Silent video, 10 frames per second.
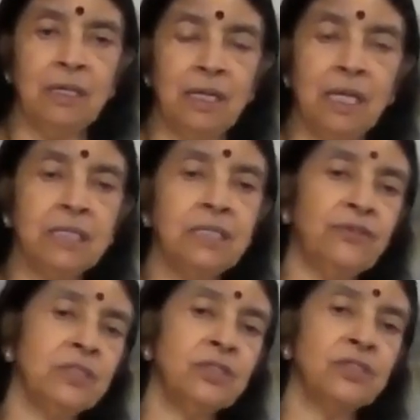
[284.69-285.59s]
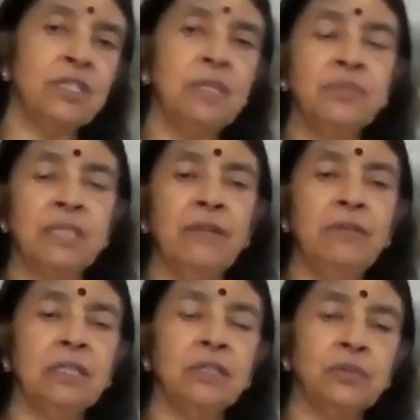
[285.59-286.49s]
Like different streams
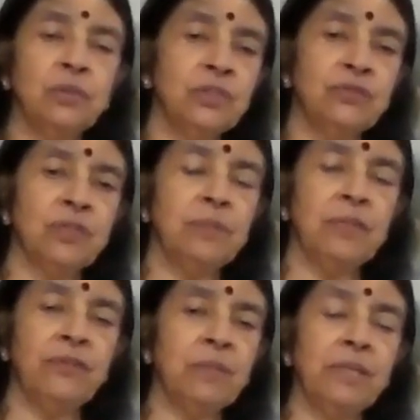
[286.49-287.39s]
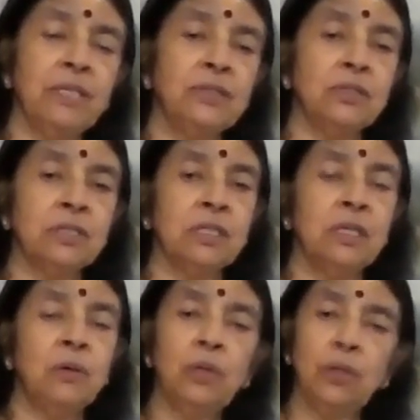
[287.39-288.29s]
having their sources from different places,
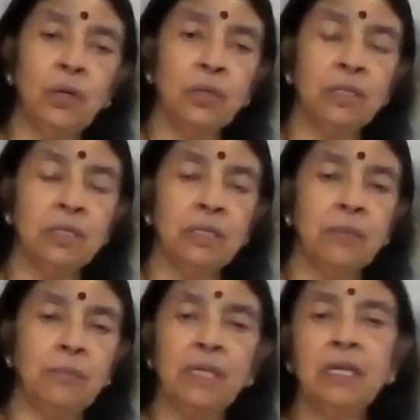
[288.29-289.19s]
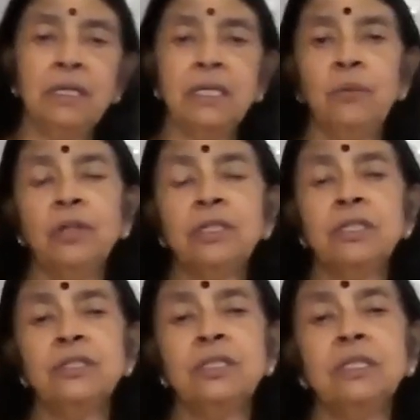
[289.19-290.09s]
O Lord, mingle their
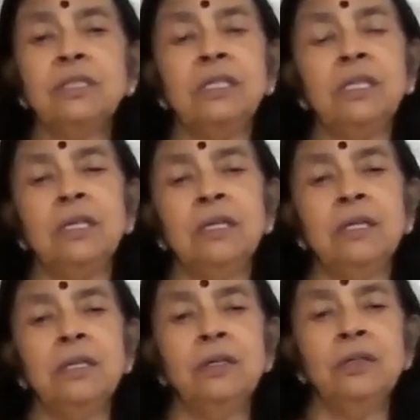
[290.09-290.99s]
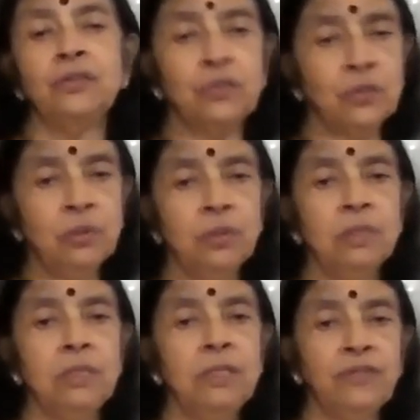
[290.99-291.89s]
waters in the sea.
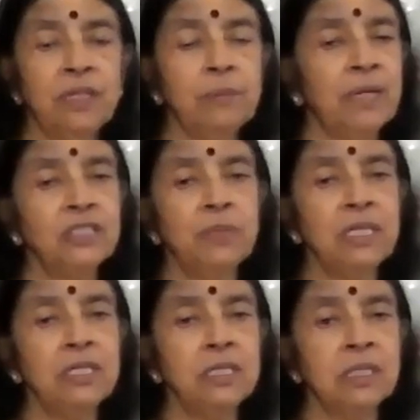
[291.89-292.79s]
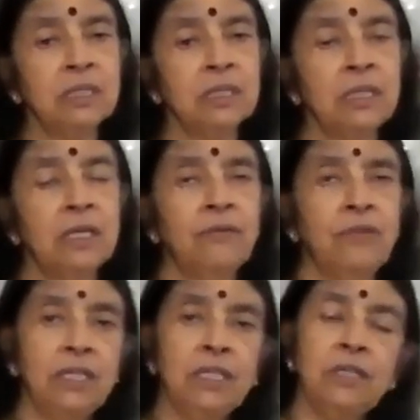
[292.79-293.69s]
So different paths men take,
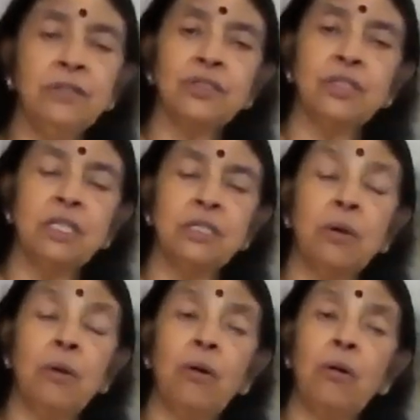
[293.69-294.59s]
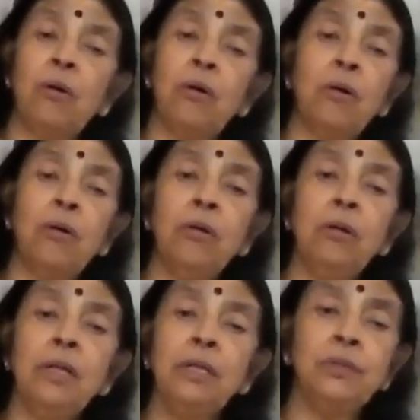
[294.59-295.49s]
varied or straight, all
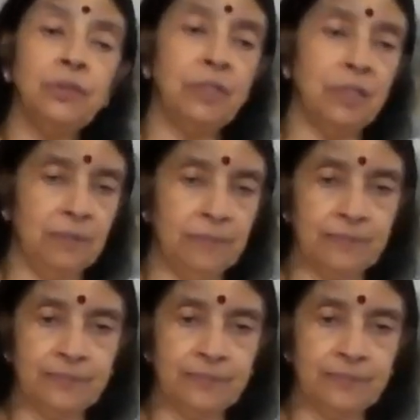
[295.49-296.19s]
lead to thee.